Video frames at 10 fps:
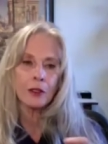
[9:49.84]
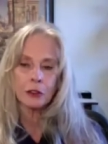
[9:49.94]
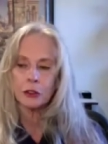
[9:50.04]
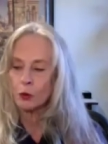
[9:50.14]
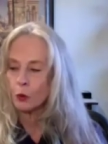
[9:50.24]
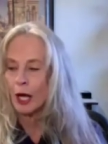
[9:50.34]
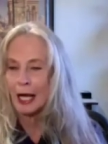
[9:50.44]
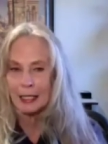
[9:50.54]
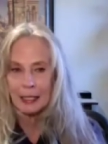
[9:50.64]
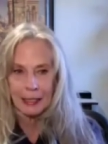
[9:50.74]
as you're
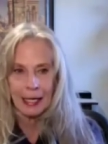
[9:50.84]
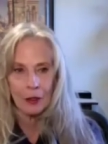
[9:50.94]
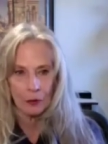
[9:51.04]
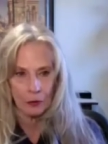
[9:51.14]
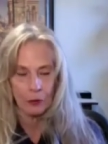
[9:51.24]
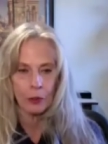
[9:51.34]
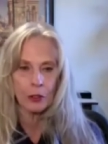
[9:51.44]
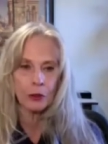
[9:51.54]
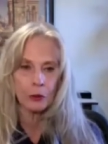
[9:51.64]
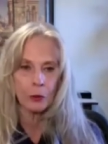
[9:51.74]
writing down
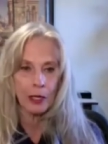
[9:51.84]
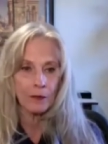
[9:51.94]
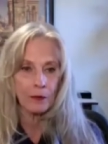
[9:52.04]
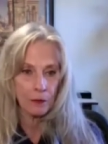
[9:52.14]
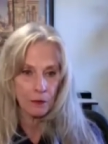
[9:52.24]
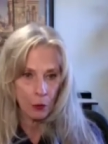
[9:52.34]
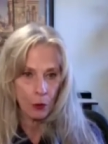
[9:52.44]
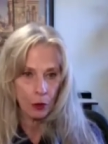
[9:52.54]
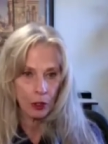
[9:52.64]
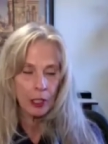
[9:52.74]
what you're grateful
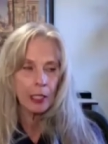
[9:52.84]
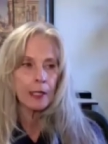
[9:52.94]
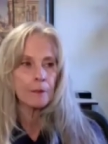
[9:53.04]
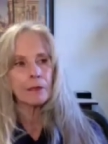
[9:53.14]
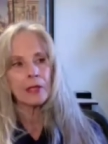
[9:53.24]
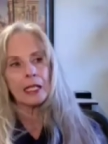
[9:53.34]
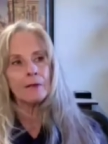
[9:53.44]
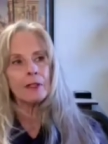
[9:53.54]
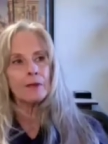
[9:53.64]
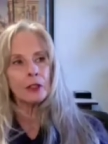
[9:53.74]
for. And
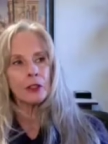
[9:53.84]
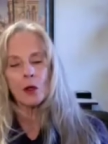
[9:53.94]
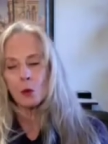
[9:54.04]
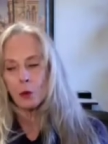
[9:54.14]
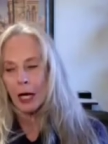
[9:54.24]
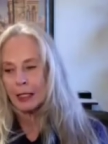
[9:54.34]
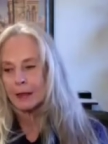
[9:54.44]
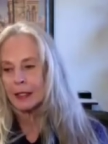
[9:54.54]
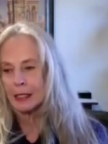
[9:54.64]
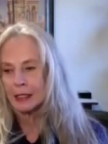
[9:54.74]
even if you're not
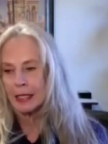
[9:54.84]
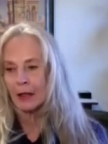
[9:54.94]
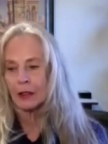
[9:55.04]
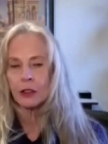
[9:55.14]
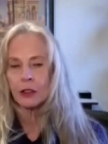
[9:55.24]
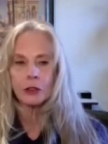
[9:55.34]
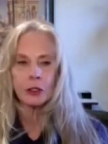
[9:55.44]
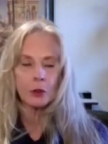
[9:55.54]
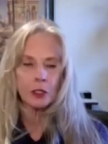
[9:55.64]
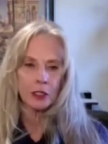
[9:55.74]
writing things down and you
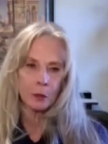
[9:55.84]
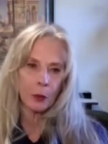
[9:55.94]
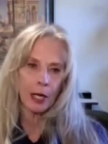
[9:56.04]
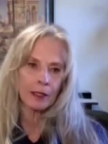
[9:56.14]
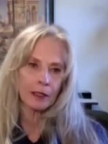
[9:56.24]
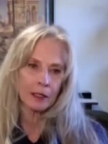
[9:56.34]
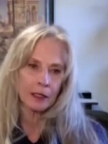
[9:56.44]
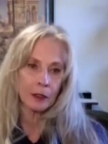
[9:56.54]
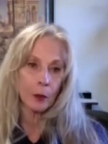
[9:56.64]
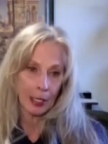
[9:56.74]
do want to just practice
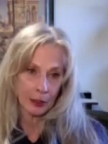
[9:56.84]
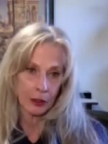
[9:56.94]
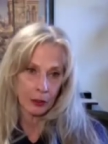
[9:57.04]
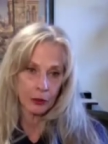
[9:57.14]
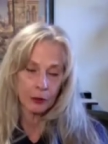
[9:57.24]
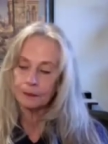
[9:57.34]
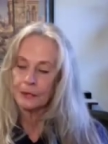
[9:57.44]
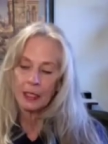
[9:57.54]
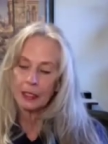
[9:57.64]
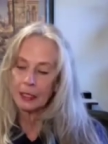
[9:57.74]
the gratitude,
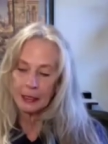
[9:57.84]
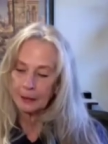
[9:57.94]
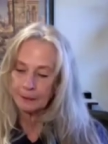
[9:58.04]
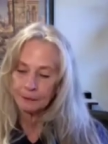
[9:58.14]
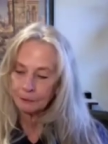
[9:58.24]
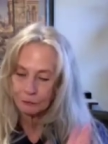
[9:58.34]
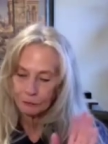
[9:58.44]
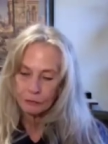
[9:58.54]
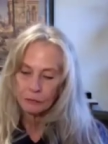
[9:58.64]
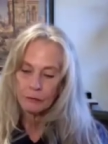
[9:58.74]
again,
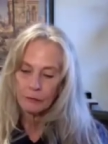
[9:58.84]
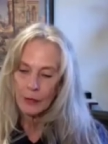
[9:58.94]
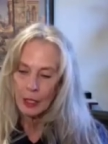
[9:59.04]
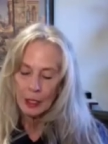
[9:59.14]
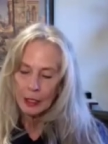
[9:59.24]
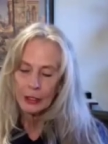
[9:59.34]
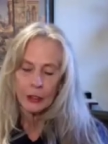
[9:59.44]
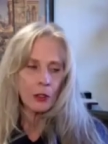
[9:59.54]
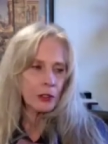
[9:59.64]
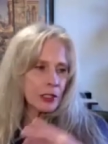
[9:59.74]
you
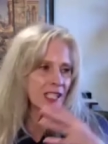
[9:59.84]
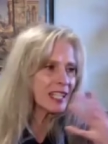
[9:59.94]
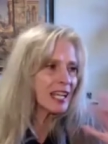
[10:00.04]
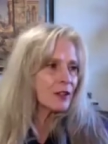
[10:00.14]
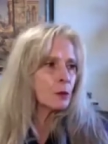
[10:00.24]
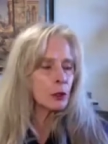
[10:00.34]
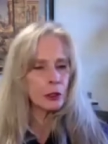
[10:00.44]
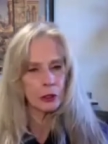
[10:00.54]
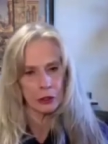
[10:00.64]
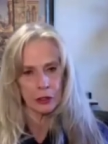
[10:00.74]
don't just say the
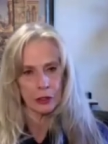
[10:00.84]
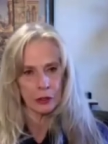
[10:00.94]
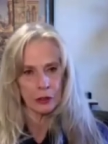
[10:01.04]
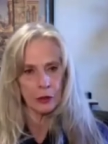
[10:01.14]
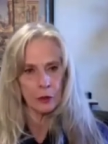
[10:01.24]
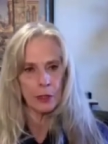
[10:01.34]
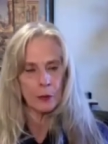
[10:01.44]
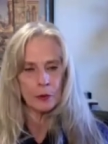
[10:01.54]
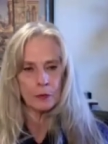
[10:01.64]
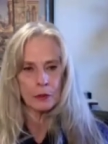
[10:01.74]
words.
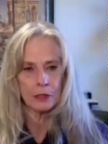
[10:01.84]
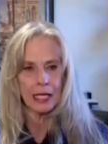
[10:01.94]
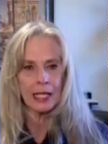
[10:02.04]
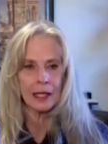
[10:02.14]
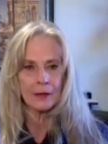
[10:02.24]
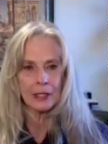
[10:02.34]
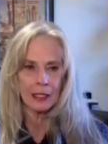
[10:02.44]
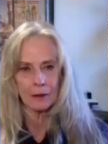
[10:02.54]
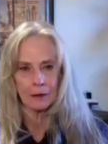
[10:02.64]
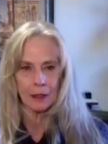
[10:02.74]
People will say that
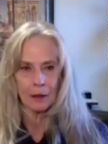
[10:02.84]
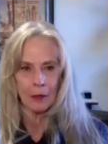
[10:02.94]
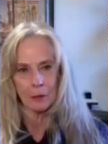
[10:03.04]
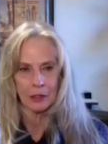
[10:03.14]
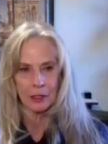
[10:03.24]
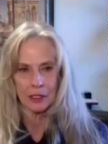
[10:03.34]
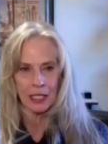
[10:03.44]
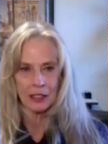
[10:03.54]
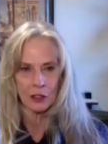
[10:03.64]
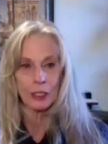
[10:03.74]
thinking, okay, well, I'm just going to
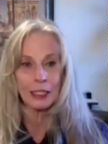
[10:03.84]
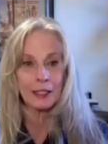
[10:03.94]
say this